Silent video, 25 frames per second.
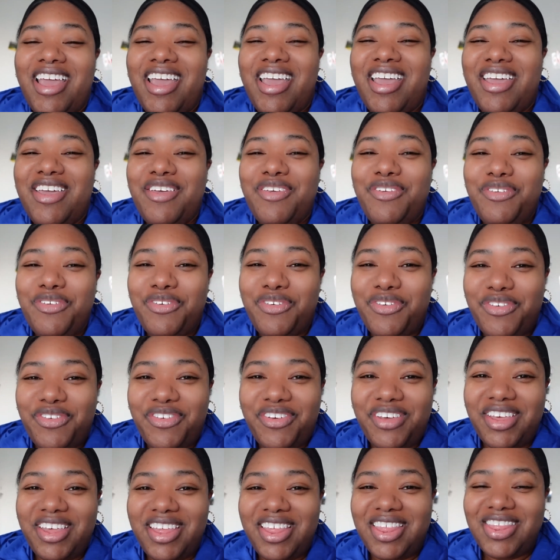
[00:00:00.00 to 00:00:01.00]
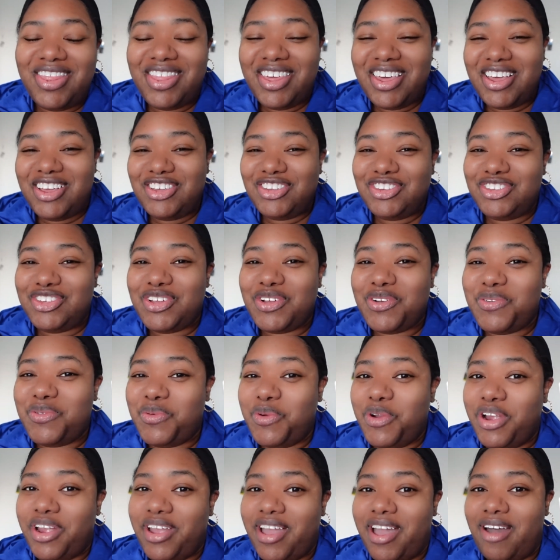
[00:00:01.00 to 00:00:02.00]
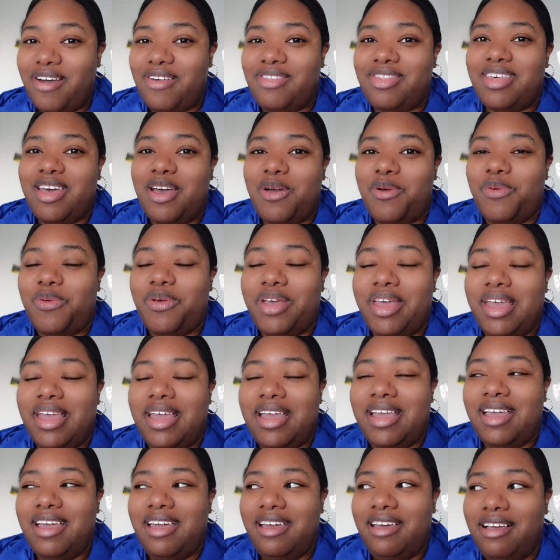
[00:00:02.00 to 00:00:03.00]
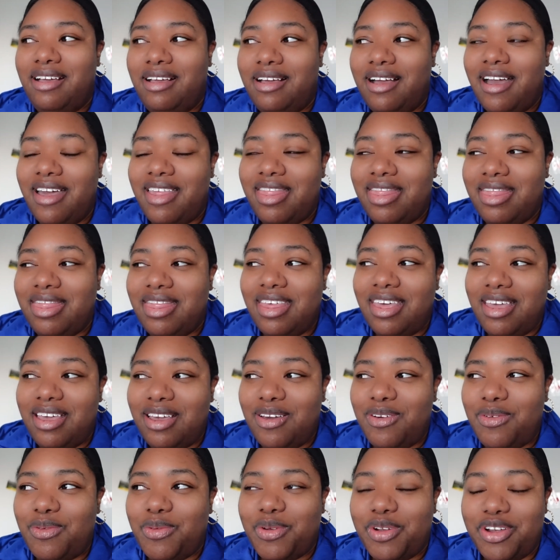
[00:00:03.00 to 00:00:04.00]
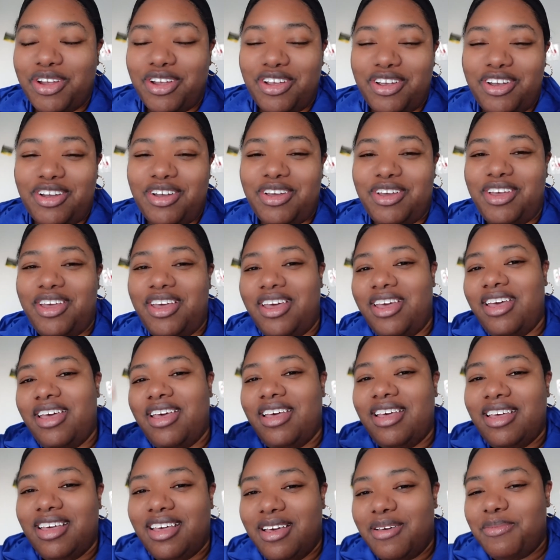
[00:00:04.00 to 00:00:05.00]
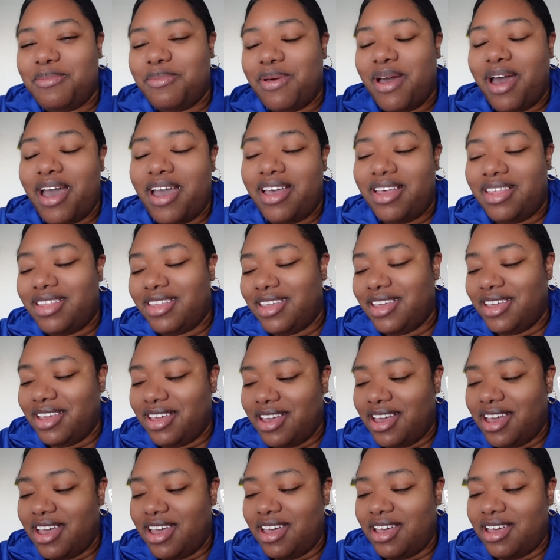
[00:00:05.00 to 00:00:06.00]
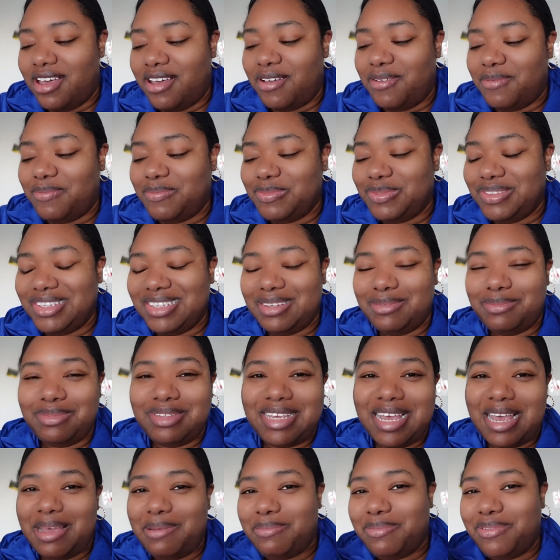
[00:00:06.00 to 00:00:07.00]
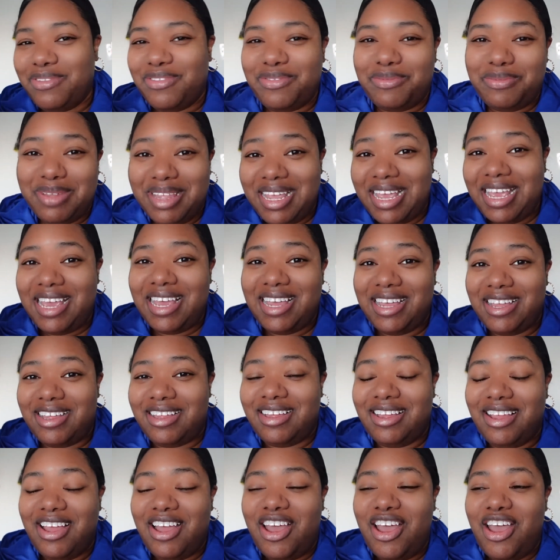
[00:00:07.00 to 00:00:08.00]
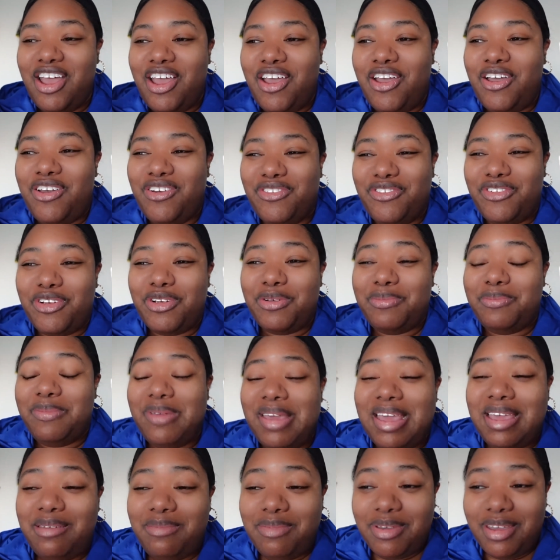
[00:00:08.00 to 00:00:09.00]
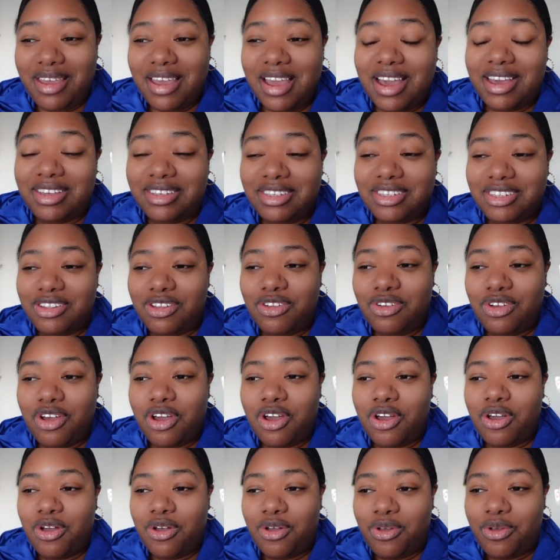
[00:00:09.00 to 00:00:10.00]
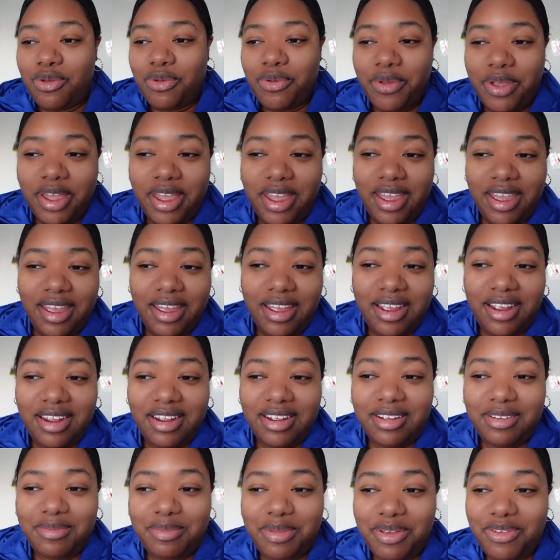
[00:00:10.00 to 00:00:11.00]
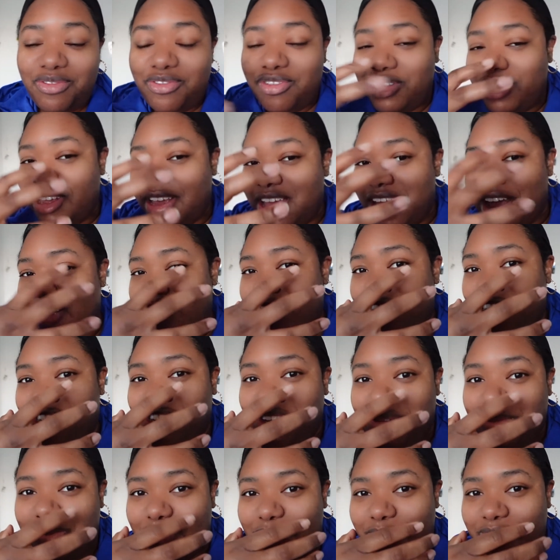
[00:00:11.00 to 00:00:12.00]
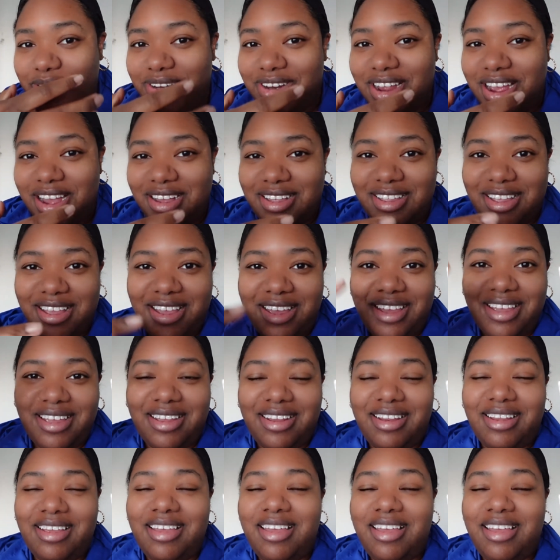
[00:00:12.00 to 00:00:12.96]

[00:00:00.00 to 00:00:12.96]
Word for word: If things don't work out that way, I think we're compiling some type of plan for maybe I still go, be really extra protected,